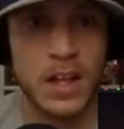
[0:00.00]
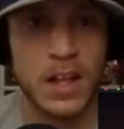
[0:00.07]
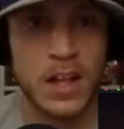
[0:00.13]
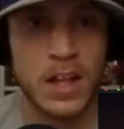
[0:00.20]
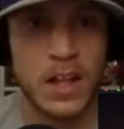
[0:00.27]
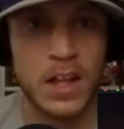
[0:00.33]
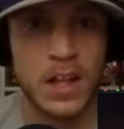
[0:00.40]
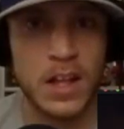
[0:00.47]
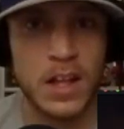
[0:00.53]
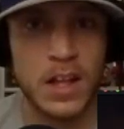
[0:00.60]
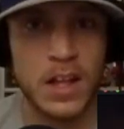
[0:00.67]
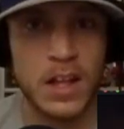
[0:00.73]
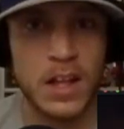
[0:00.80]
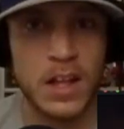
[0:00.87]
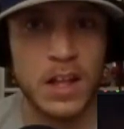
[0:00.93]

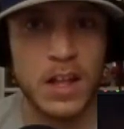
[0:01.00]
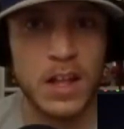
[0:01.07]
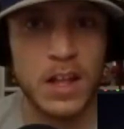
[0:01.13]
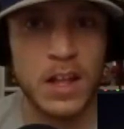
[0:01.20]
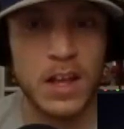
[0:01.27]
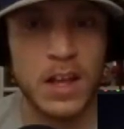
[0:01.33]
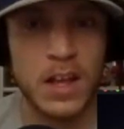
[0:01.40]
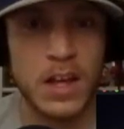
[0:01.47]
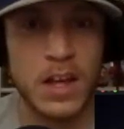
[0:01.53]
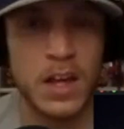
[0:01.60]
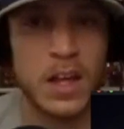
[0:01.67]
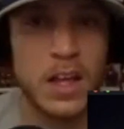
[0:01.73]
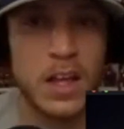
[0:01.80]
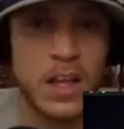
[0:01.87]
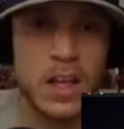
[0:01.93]

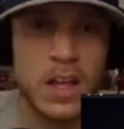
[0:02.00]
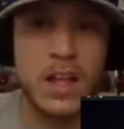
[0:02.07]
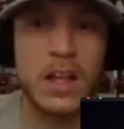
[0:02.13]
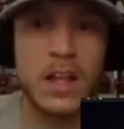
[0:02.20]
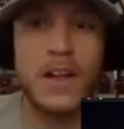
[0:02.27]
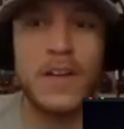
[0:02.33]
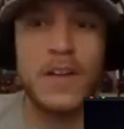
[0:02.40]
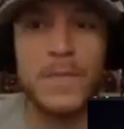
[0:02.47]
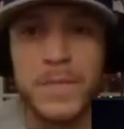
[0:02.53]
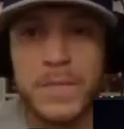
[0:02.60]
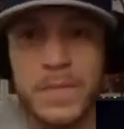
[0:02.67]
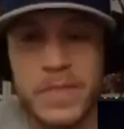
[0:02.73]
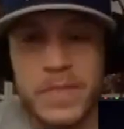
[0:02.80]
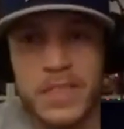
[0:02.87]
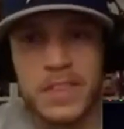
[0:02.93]

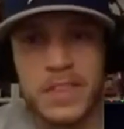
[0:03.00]
[no speech]